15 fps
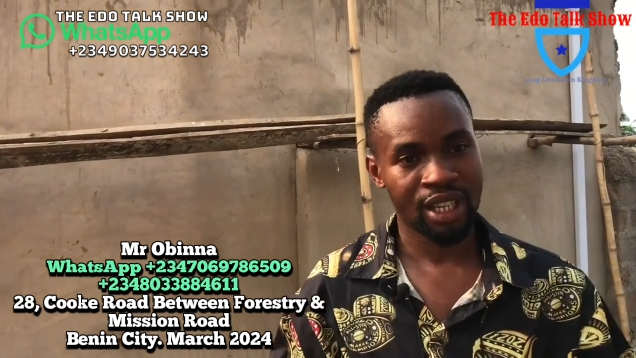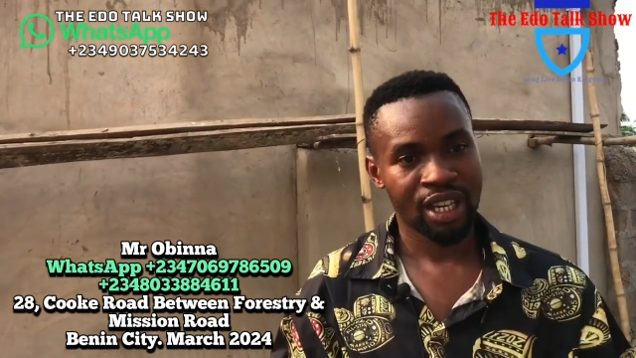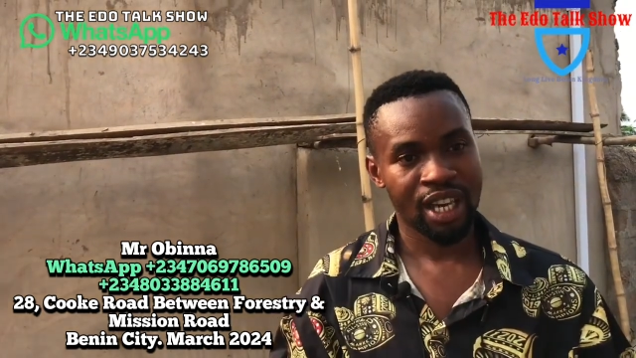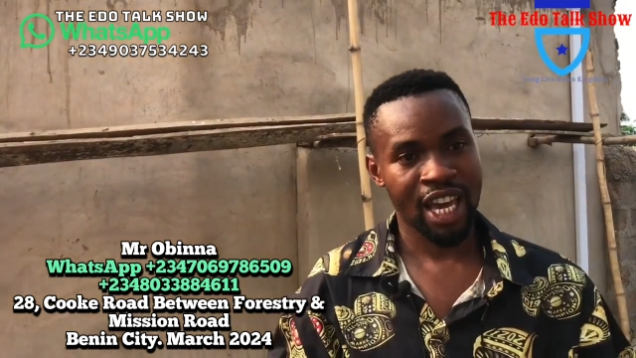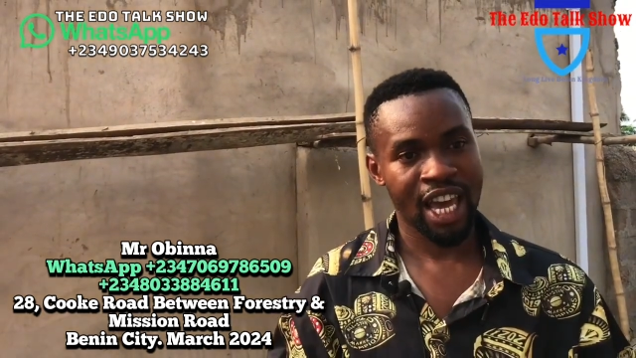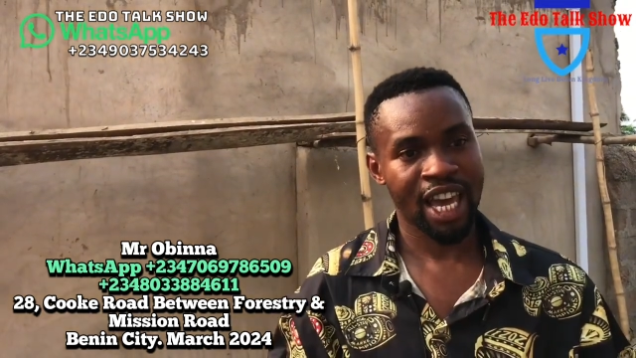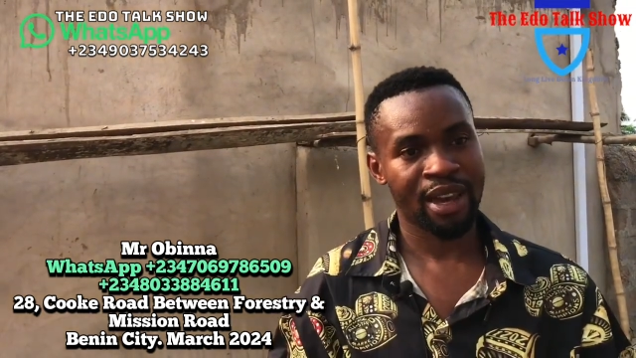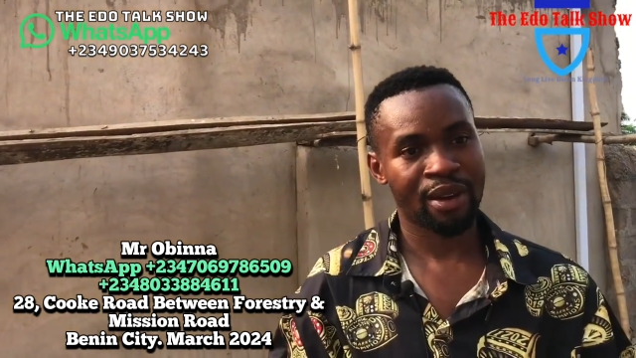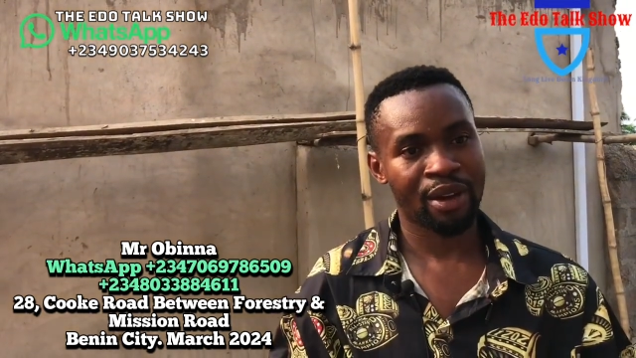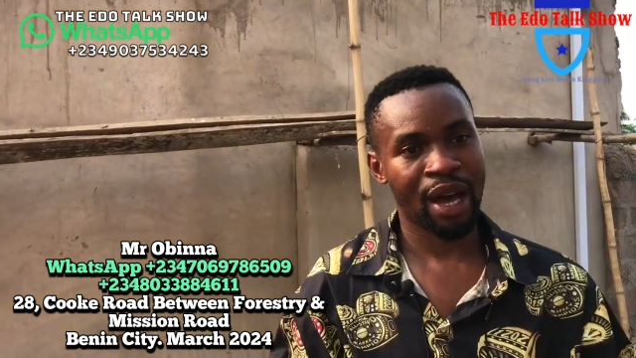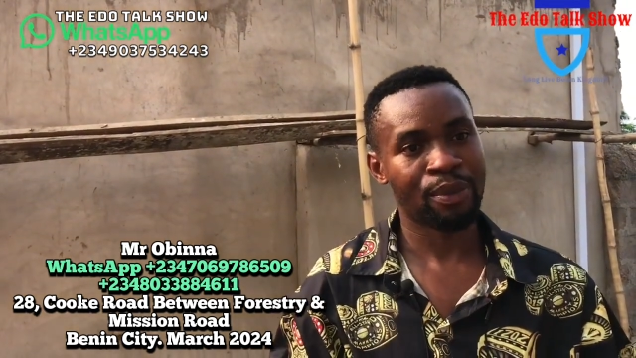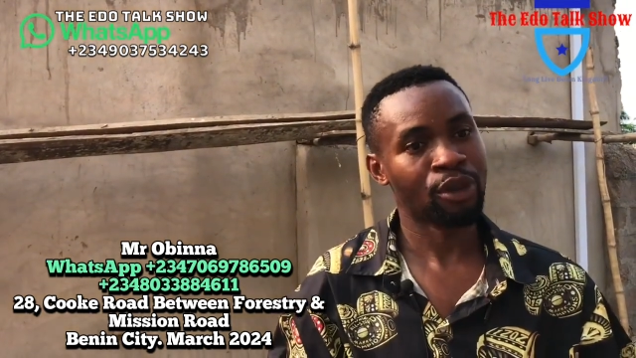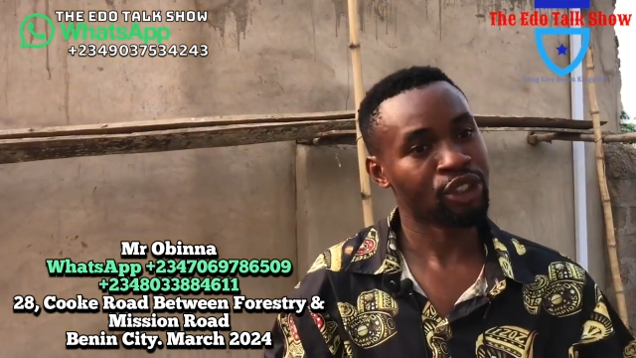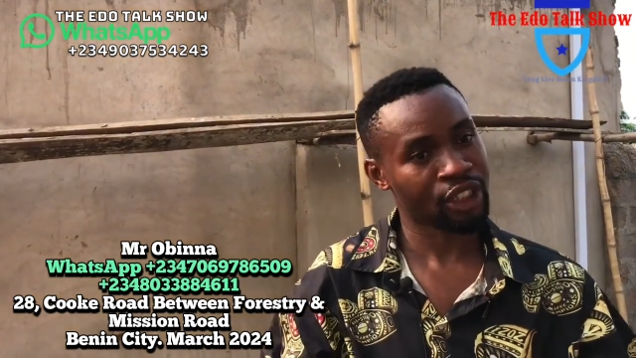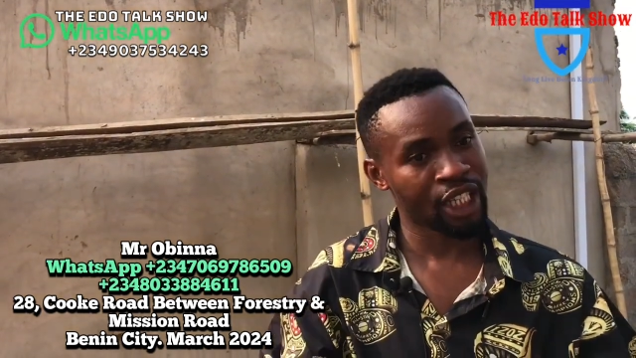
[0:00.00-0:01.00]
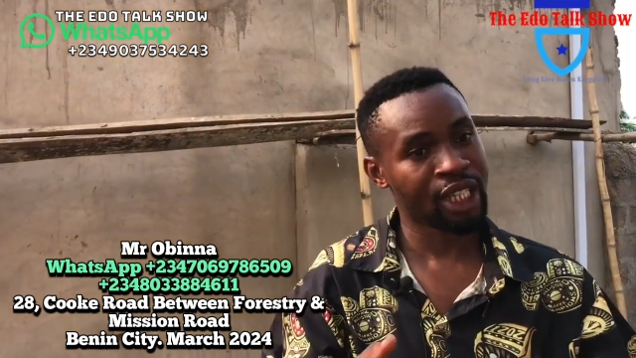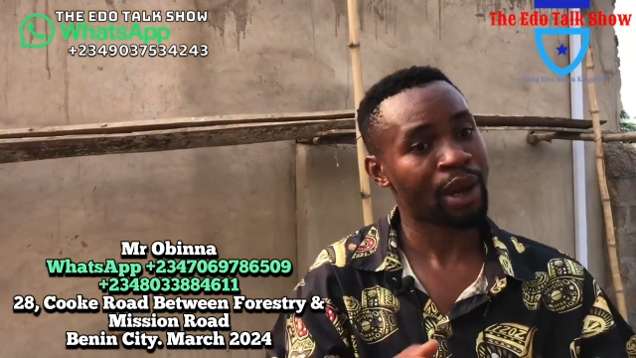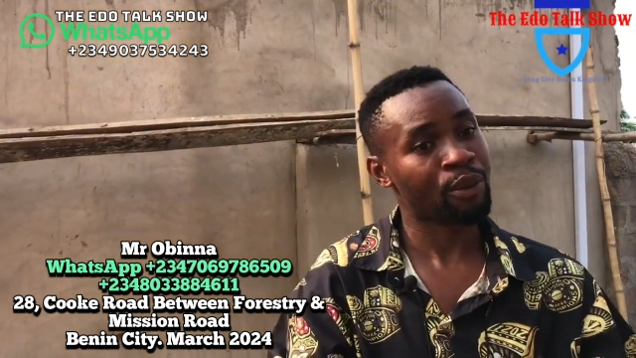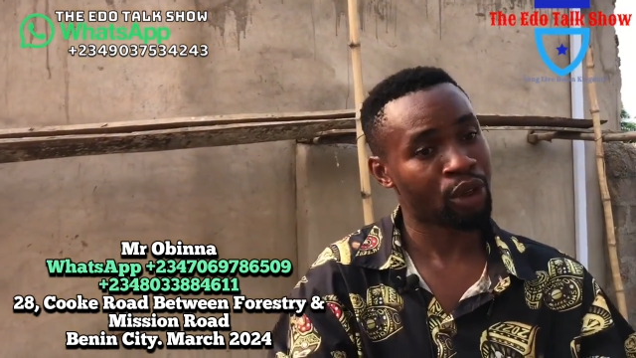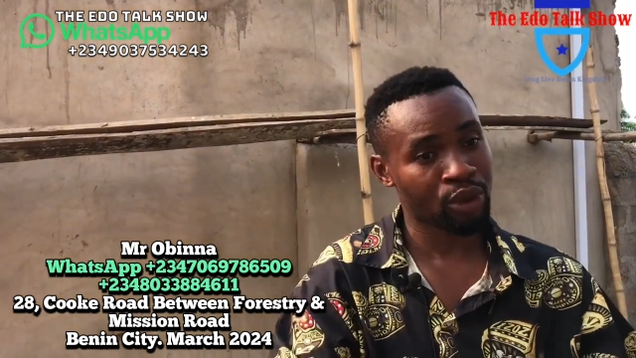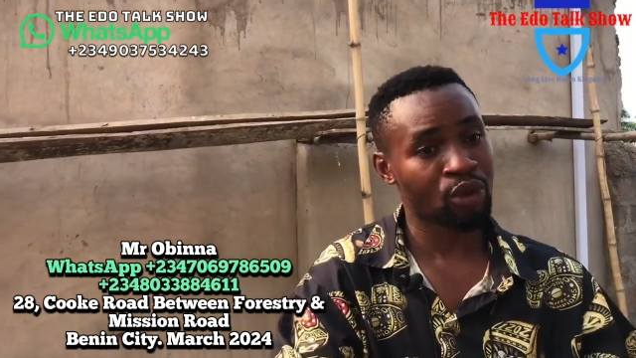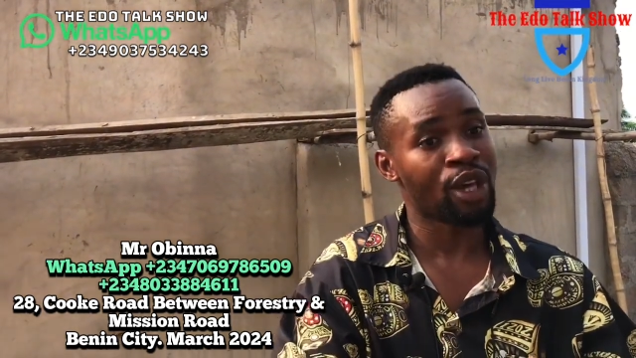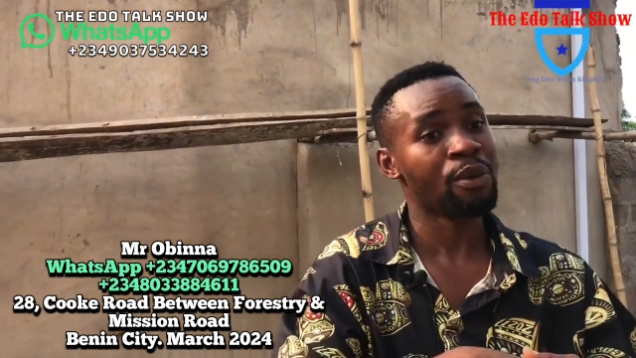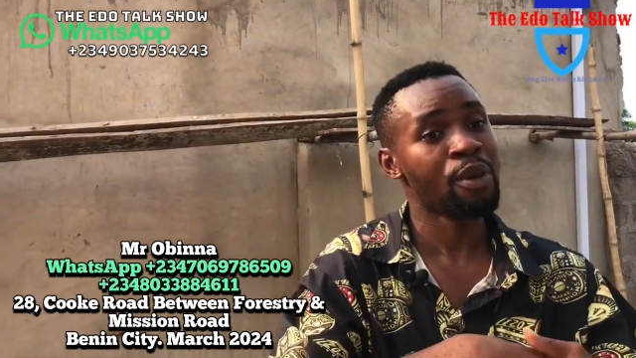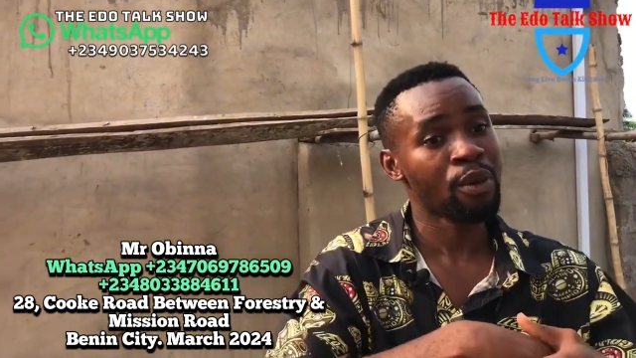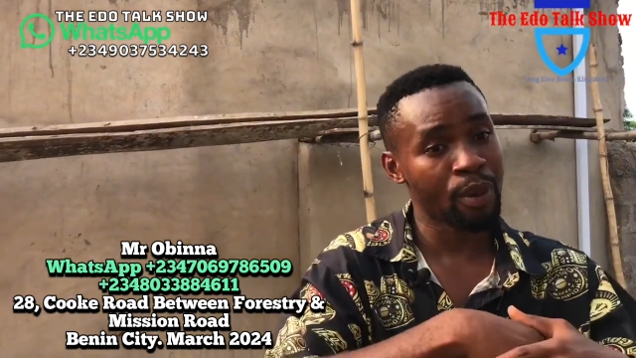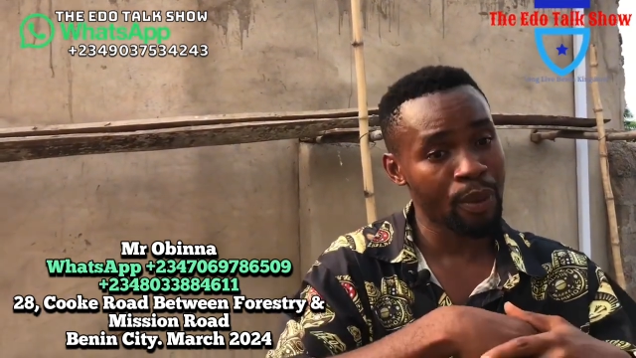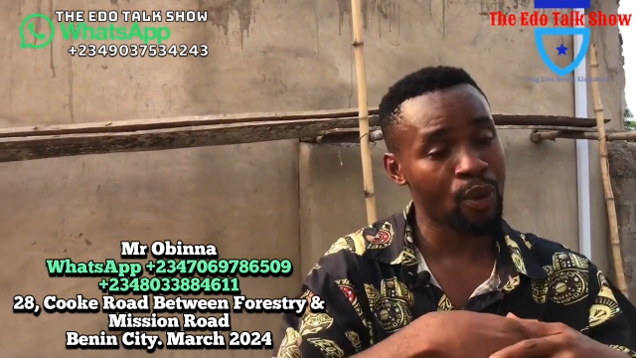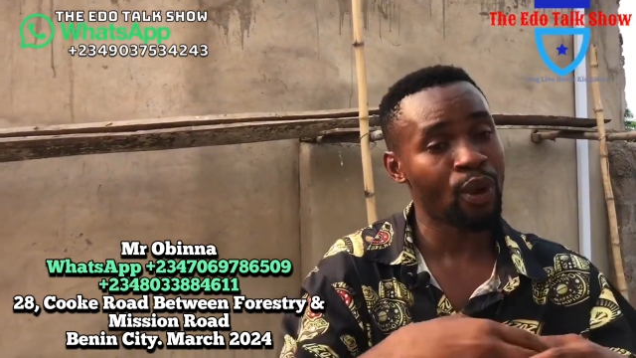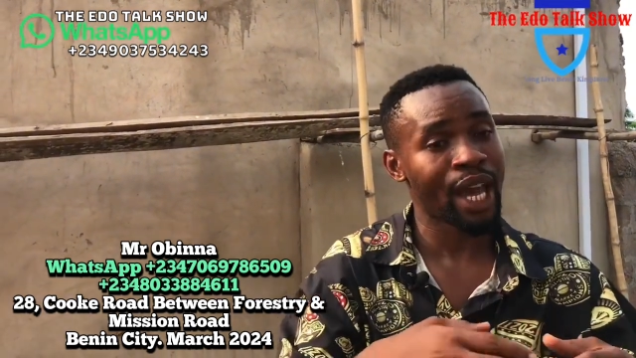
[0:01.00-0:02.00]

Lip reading: I'm not saying that, but because people